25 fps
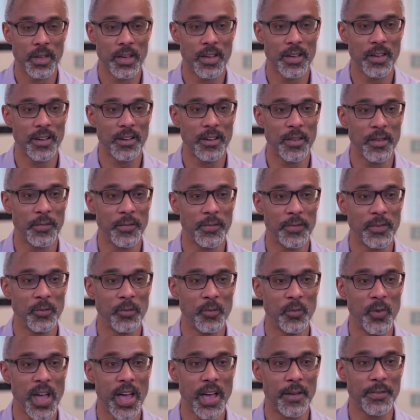Uh, if
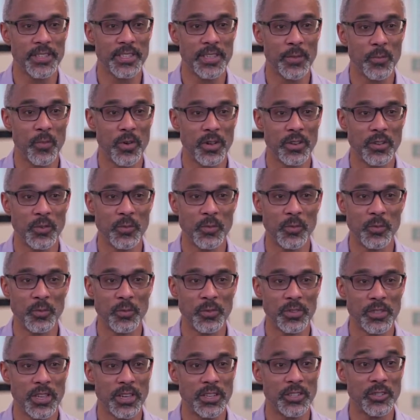you have someone
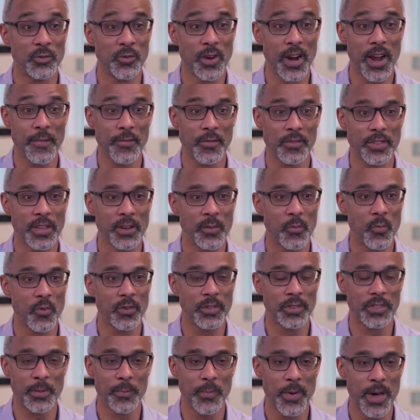who's a driver, they
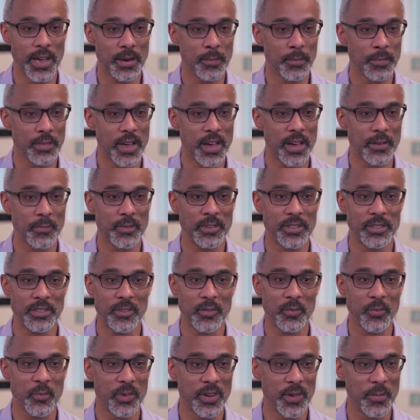want the bottom line
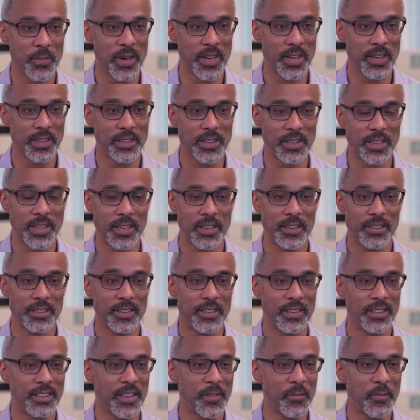result, what am I gonna get?
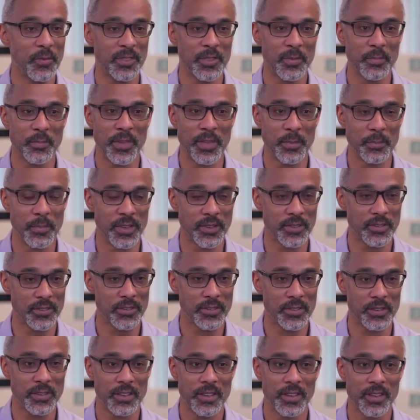They want the big
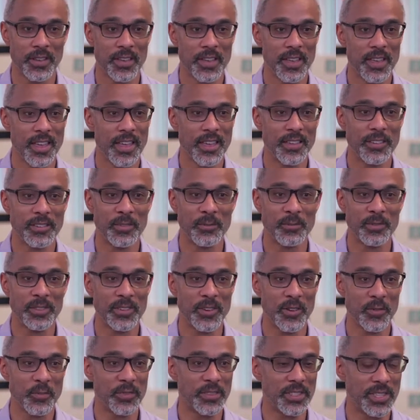picture and you
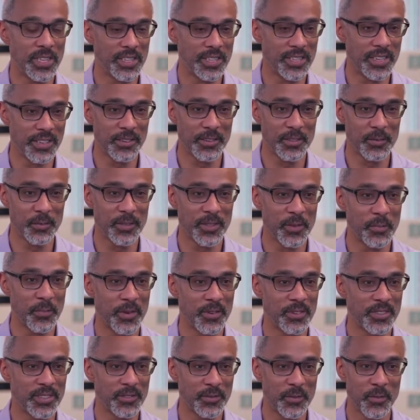start with details with the
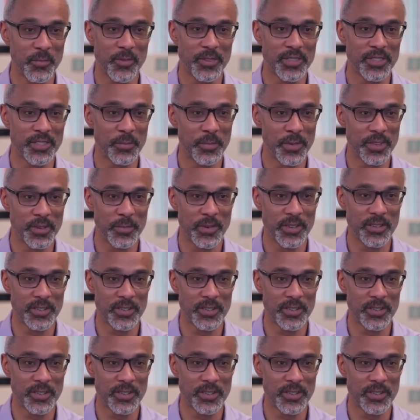person who wants the big